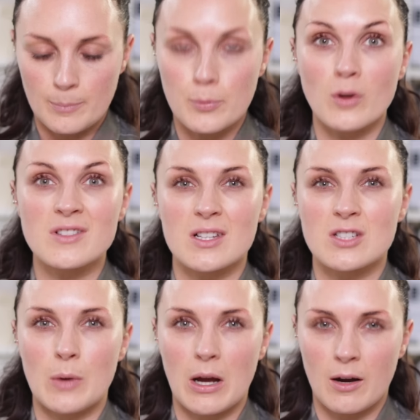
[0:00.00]
bronzer
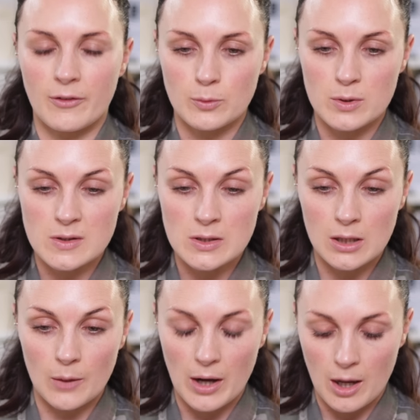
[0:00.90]
to it afterwards to
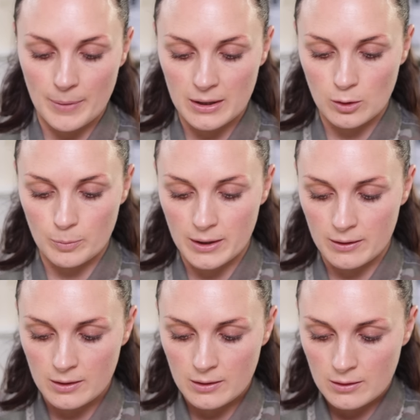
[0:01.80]
glow it up a little
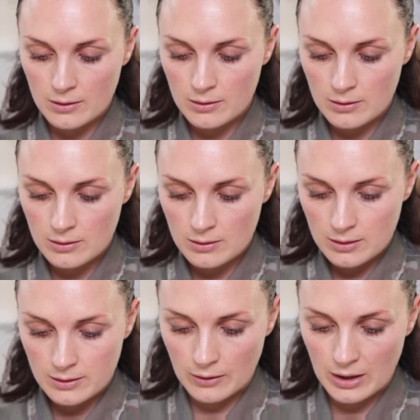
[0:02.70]
bit.
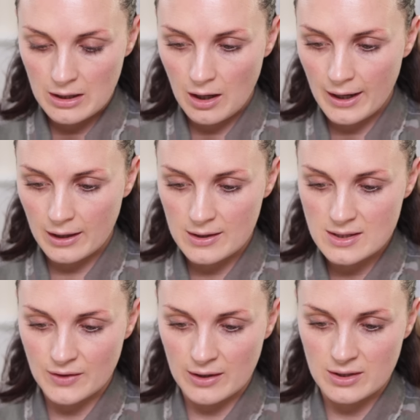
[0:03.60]
Now, I like
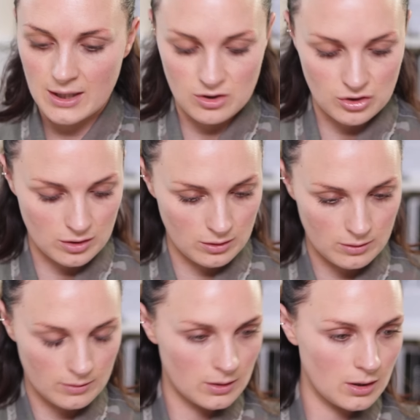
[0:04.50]
this foundation.
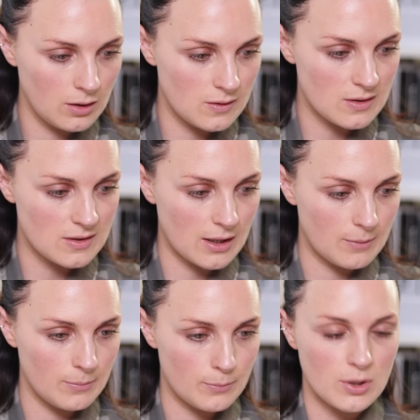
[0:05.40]
I'm going to use the
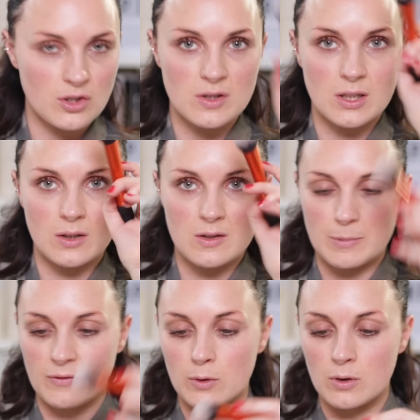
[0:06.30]
same brush as I used
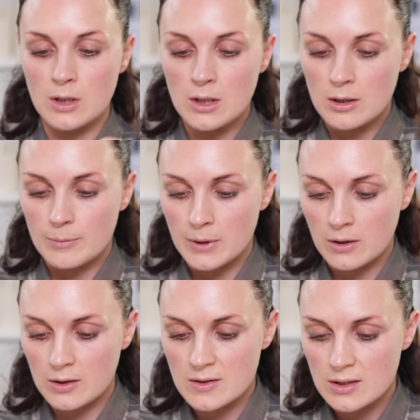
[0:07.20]
before
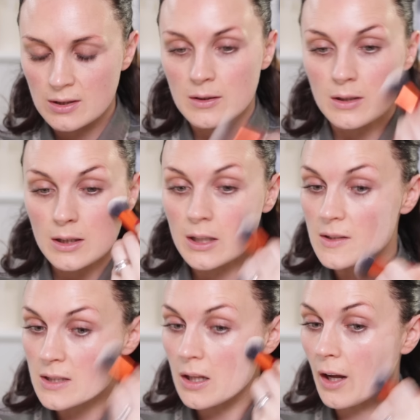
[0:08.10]
because
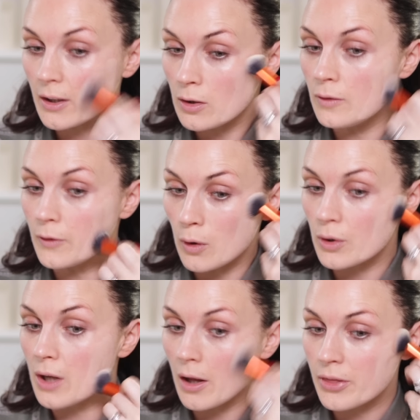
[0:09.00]
it's like you've
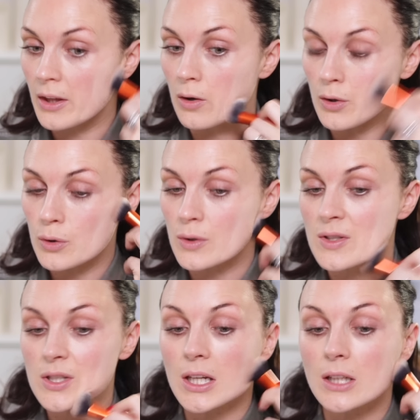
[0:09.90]
got nothing on your
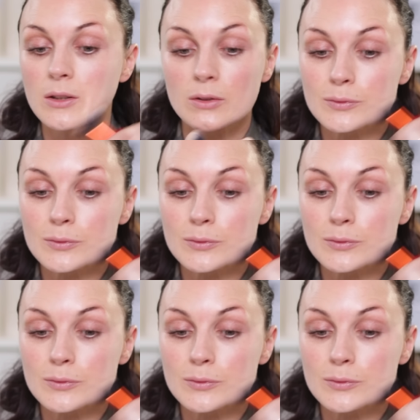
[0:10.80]
skin.